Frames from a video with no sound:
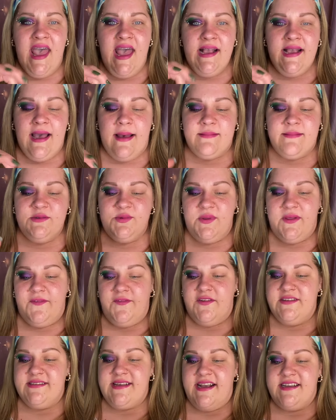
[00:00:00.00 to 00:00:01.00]
Comes with a
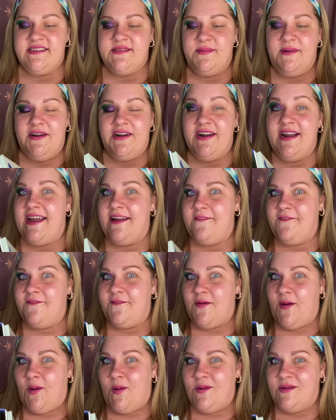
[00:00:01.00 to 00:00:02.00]
full-size mirror. It
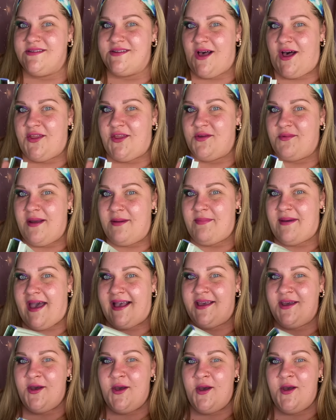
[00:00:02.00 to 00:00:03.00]
folds all the way
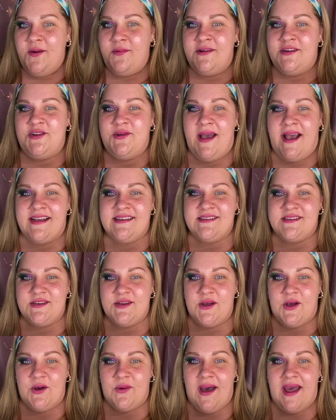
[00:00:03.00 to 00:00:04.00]
back, which you guys
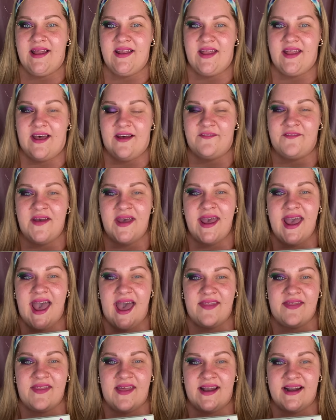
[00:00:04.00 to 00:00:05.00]
know I love.
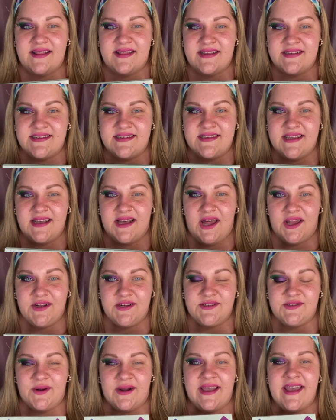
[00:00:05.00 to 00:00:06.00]
And then this is the color
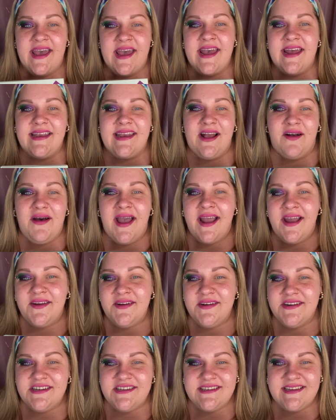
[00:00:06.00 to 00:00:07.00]
story. Now, I
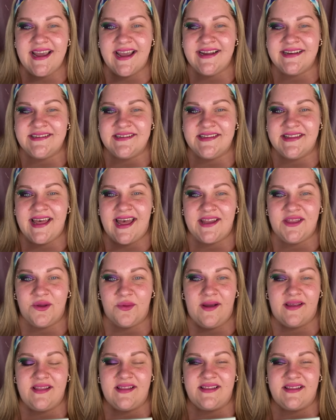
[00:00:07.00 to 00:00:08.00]
understand that the
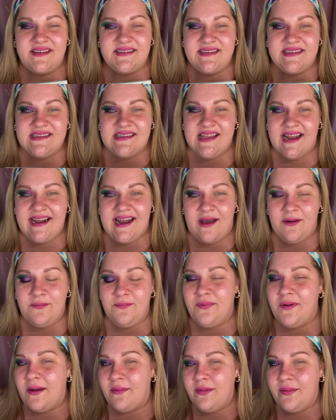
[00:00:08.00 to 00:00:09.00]
way that this is laid out
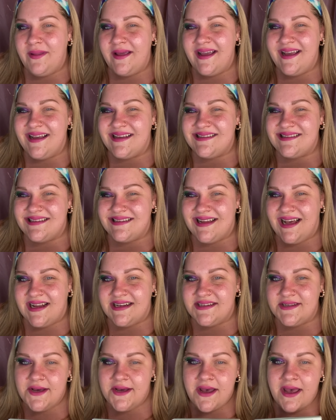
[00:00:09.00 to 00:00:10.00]
probably is
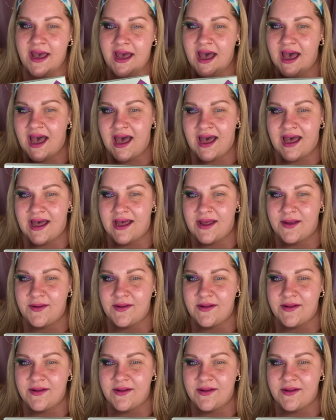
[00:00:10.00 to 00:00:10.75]
not... Uh,